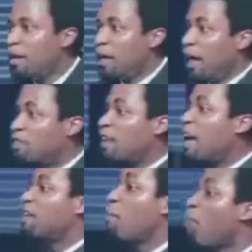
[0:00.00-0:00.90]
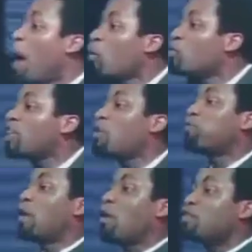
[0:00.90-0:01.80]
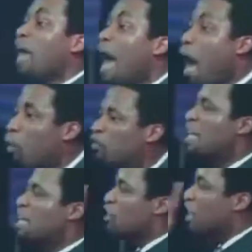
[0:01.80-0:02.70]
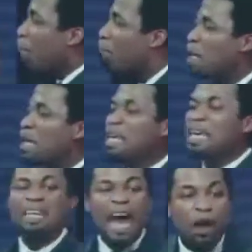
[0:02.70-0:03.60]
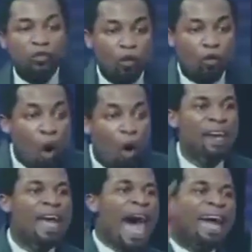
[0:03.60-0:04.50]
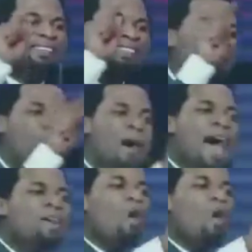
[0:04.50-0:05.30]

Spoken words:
it said, the mountain of the Lord's house shall be in the house of God. And he said, men